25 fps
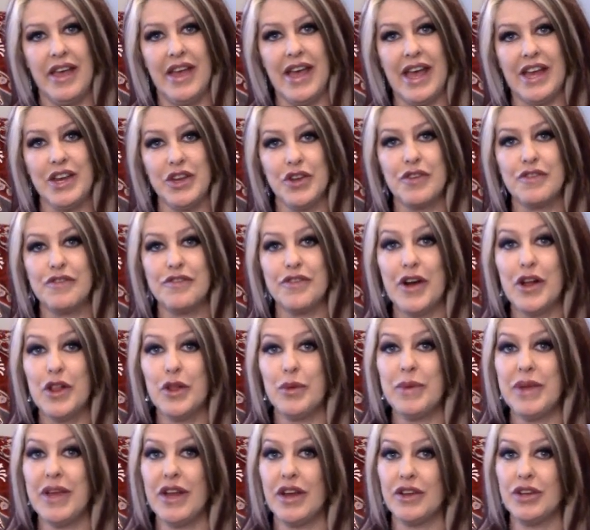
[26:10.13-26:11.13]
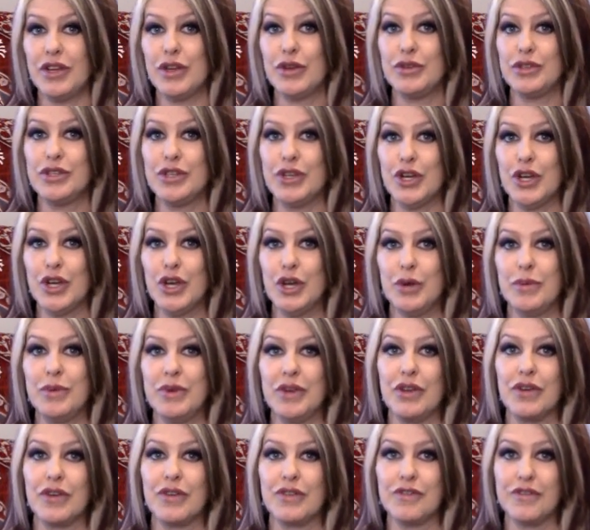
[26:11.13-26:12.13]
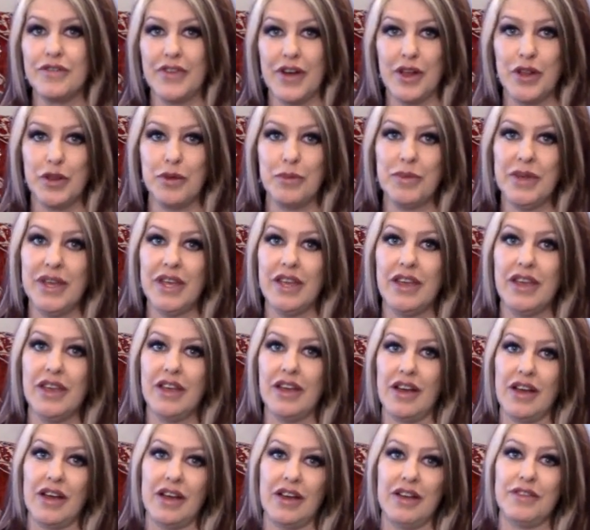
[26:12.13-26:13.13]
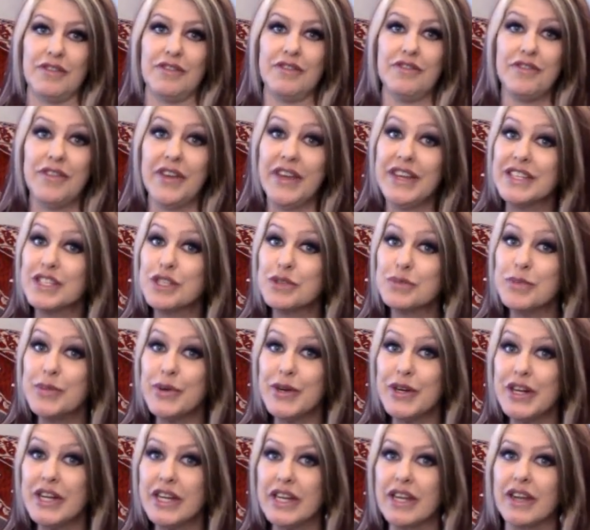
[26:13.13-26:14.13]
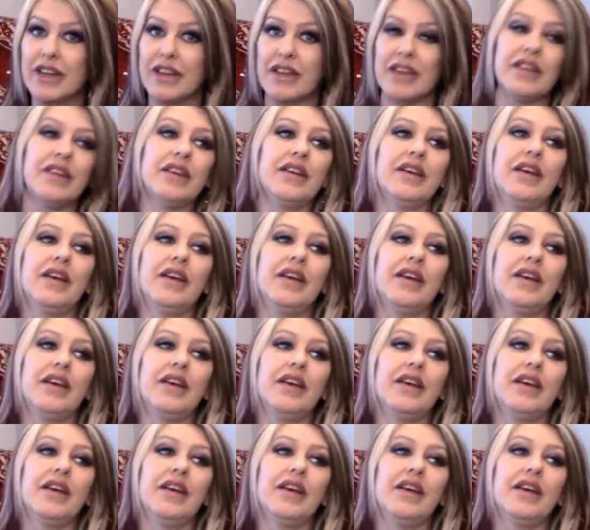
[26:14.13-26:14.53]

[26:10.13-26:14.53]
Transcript: And you can follow me on YouTube, and you can follow me on Facebook